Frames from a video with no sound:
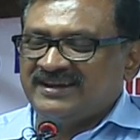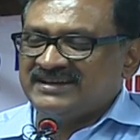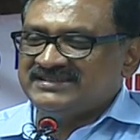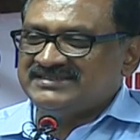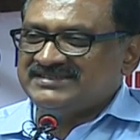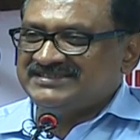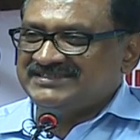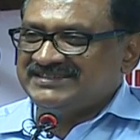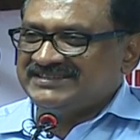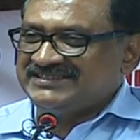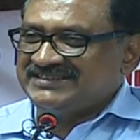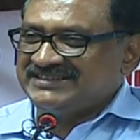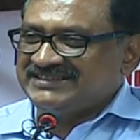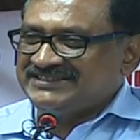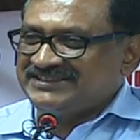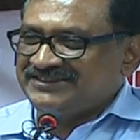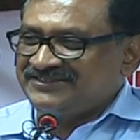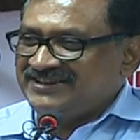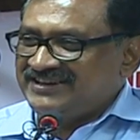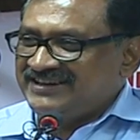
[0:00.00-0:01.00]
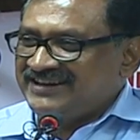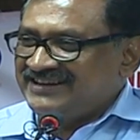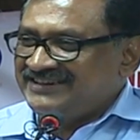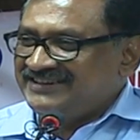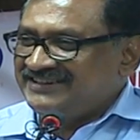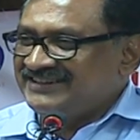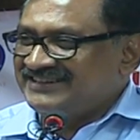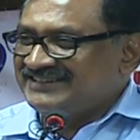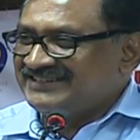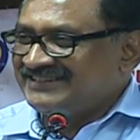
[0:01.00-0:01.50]
last 6, 7,
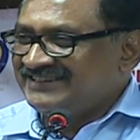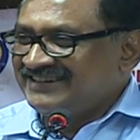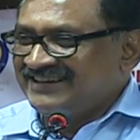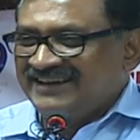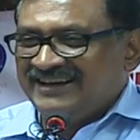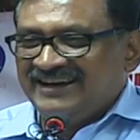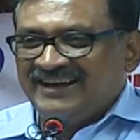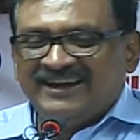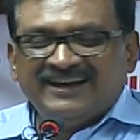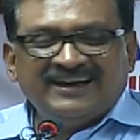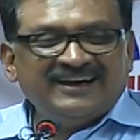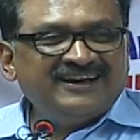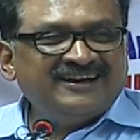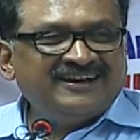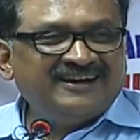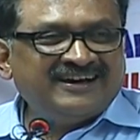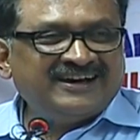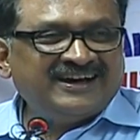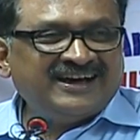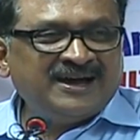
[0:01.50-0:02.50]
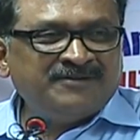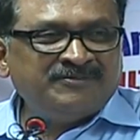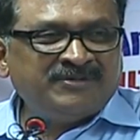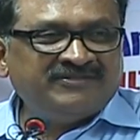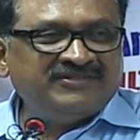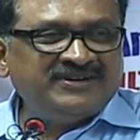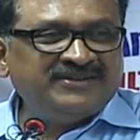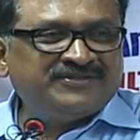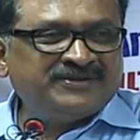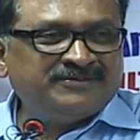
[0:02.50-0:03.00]
8 years I'm
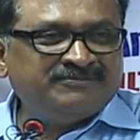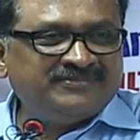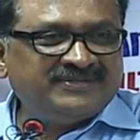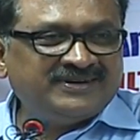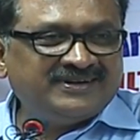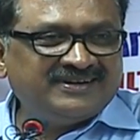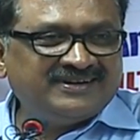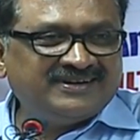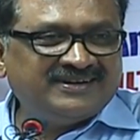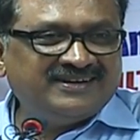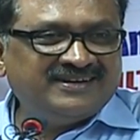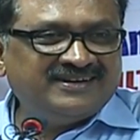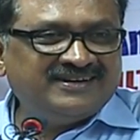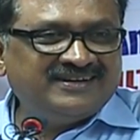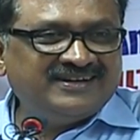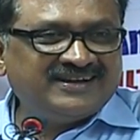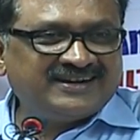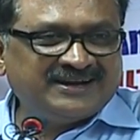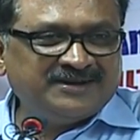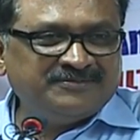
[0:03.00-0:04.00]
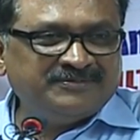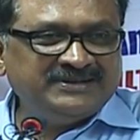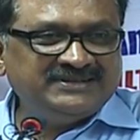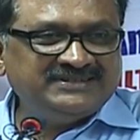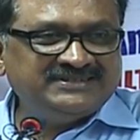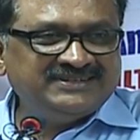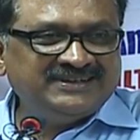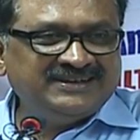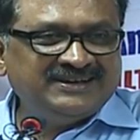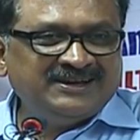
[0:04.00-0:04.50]
away from
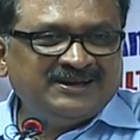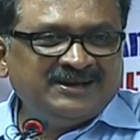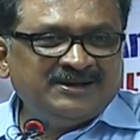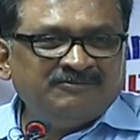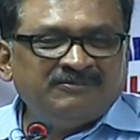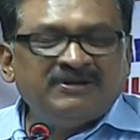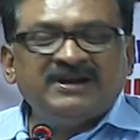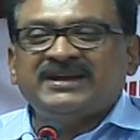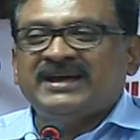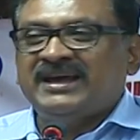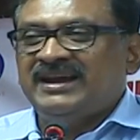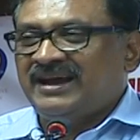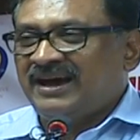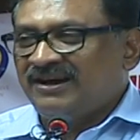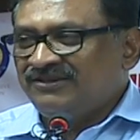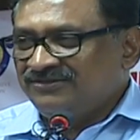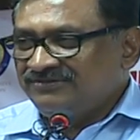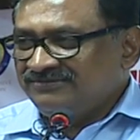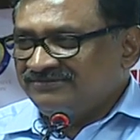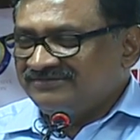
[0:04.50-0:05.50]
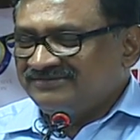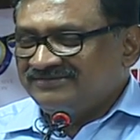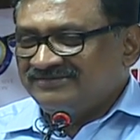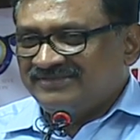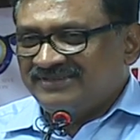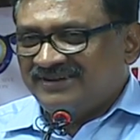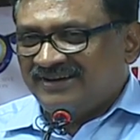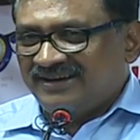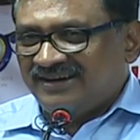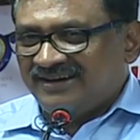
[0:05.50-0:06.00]
academics, but I love
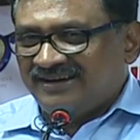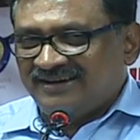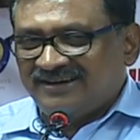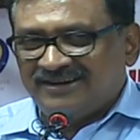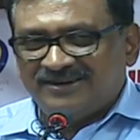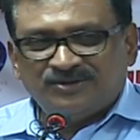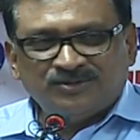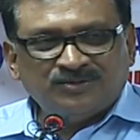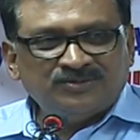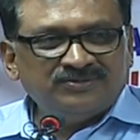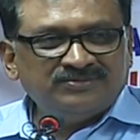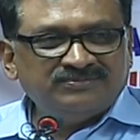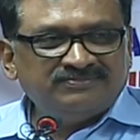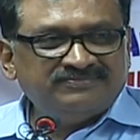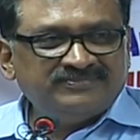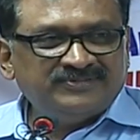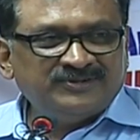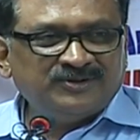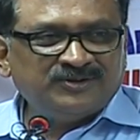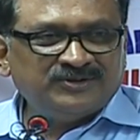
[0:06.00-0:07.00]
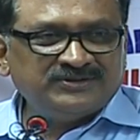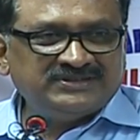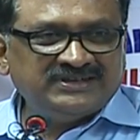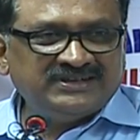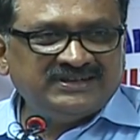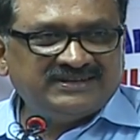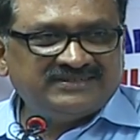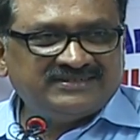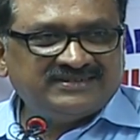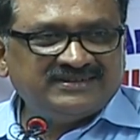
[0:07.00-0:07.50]
to
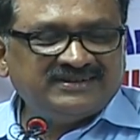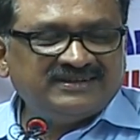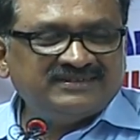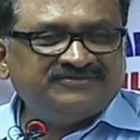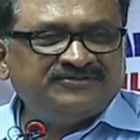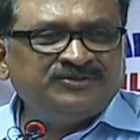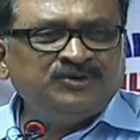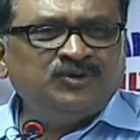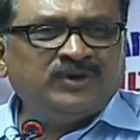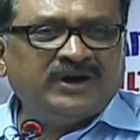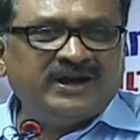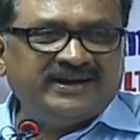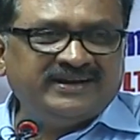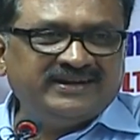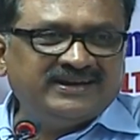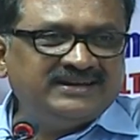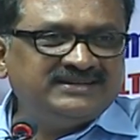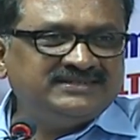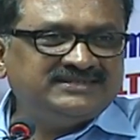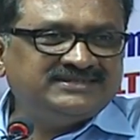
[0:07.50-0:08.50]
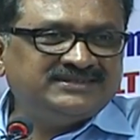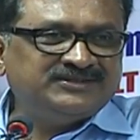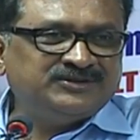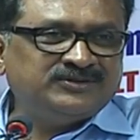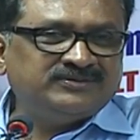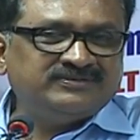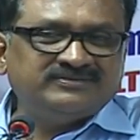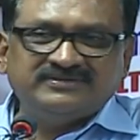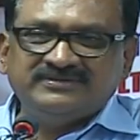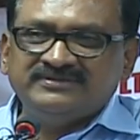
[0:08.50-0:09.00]
share few ideas.
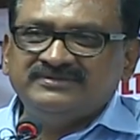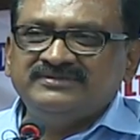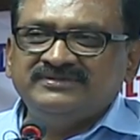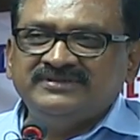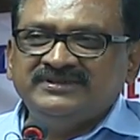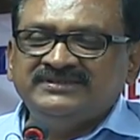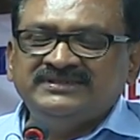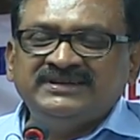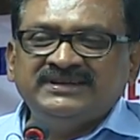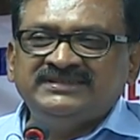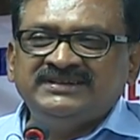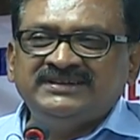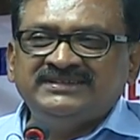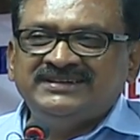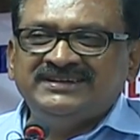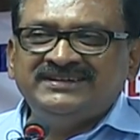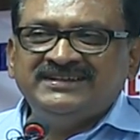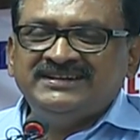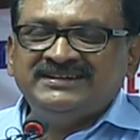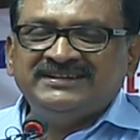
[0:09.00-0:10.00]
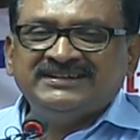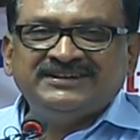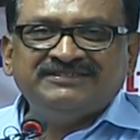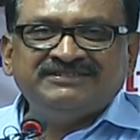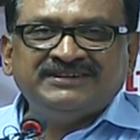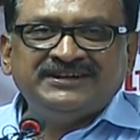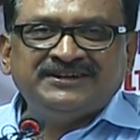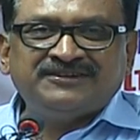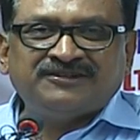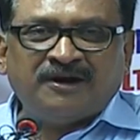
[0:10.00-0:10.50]
They didn't
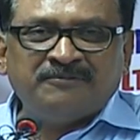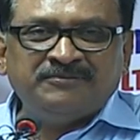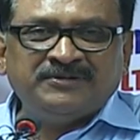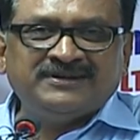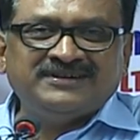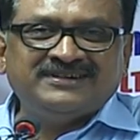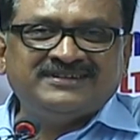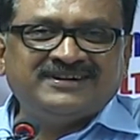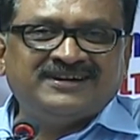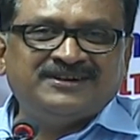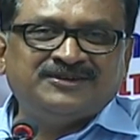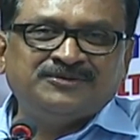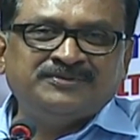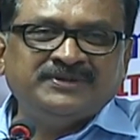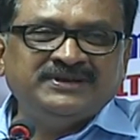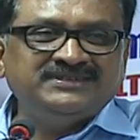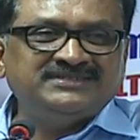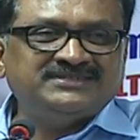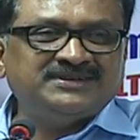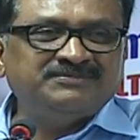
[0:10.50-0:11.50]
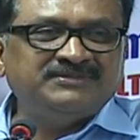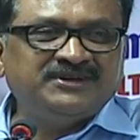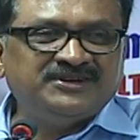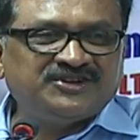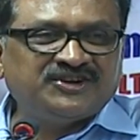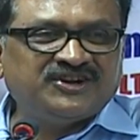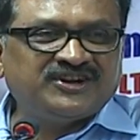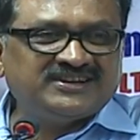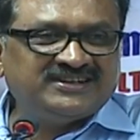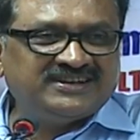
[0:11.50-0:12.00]
give any topic to me. Some
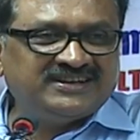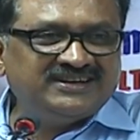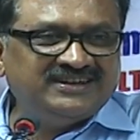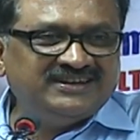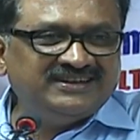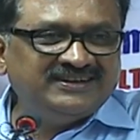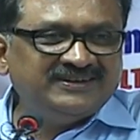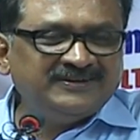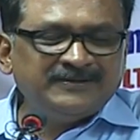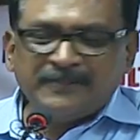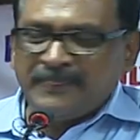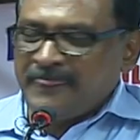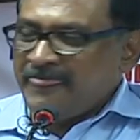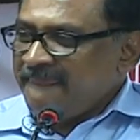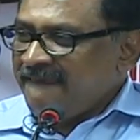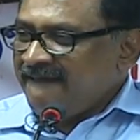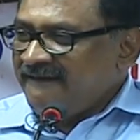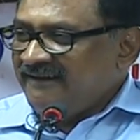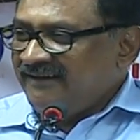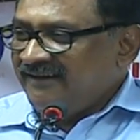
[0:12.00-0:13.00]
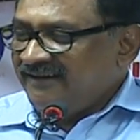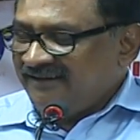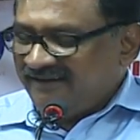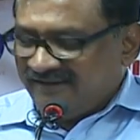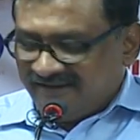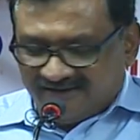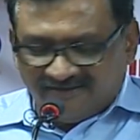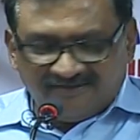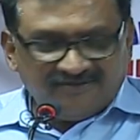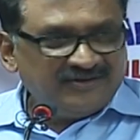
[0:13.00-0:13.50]
introductory,
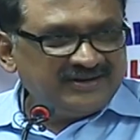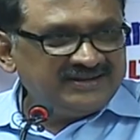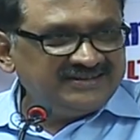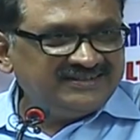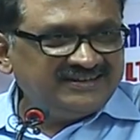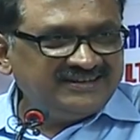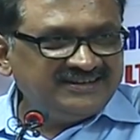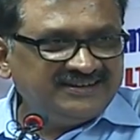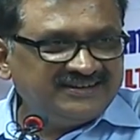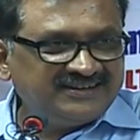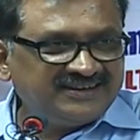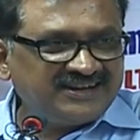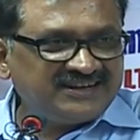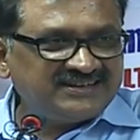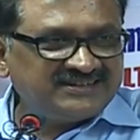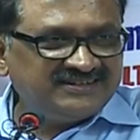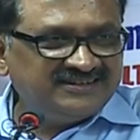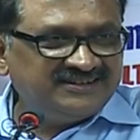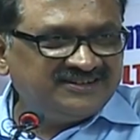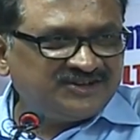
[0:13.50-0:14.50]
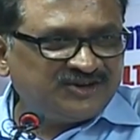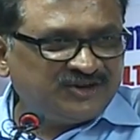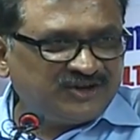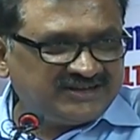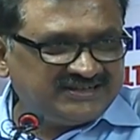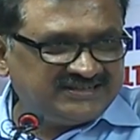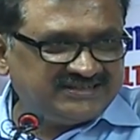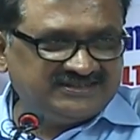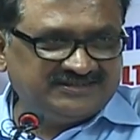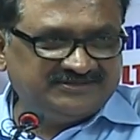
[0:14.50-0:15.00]

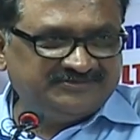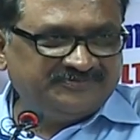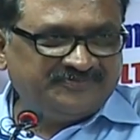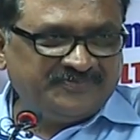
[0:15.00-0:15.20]
introduction